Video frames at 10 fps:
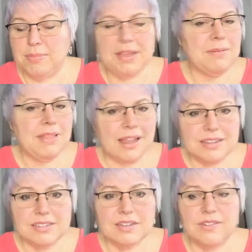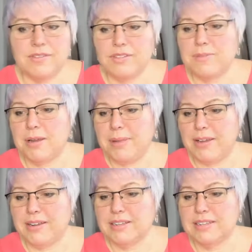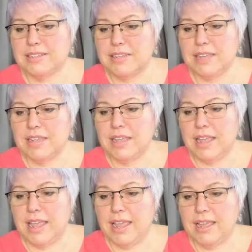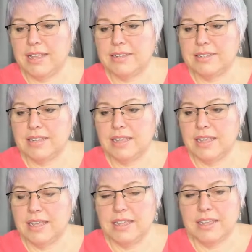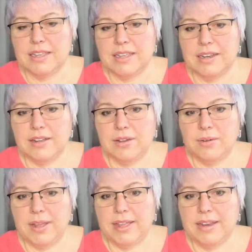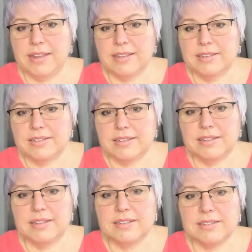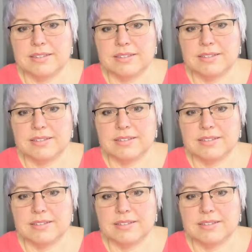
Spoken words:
pick a lot of stuff up from our parents, and it is